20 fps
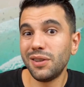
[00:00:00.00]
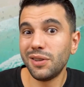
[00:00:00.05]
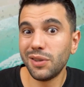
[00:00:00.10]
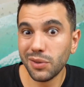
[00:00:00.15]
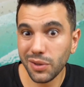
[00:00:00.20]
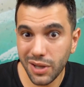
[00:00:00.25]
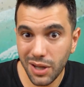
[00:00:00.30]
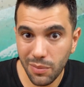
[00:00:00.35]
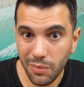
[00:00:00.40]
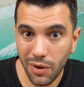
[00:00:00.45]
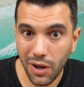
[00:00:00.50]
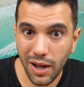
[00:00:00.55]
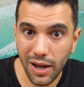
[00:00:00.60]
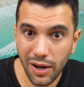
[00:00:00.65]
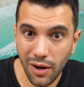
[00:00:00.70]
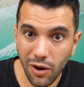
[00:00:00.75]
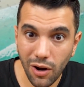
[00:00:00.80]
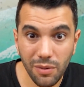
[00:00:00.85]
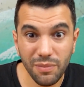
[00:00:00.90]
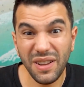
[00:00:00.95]
You're looking at buying
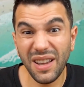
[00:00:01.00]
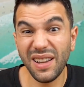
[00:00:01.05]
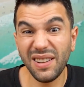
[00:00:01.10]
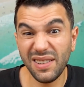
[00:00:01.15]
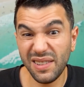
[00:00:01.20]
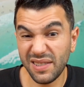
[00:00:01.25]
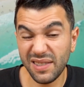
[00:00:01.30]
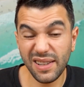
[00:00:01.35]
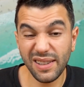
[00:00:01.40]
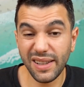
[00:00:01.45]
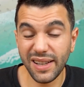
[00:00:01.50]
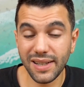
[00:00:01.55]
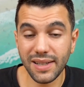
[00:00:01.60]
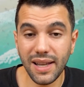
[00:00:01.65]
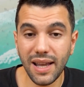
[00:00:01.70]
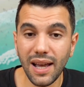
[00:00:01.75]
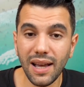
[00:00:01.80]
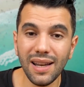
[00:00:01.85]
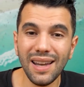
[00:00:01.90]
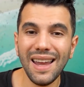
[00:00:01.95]
a home now and you're settling
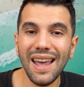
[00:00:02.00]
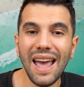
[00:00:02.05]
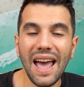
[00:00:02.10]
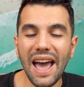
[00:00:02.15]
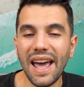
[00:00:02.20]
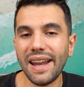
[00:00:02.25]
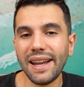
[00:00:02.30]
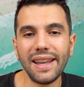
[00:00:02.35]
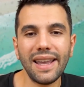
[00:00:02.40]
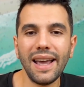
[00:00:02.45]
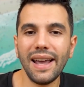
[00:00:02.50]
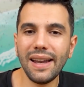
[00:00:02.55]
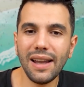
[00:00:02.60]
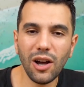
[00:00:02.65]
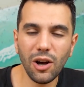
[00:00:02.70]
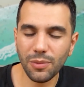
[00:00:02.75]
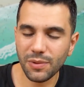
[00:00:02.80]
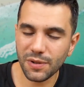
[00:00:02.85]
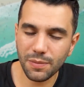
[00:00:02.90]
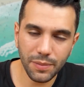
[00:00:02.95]
down, and it can
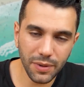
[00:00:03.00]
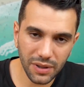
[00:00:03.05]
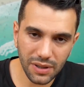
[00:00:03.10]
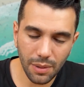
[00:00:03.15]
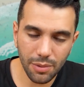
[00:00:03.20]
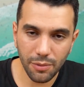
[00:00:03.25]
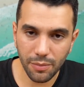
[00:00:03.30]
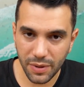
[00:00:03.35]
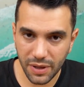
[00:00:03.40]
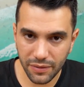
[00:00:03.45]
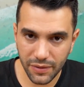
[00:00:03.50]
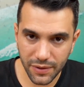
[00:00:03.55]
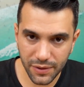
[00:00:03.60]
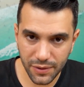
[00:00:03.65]
help just build up a bit of a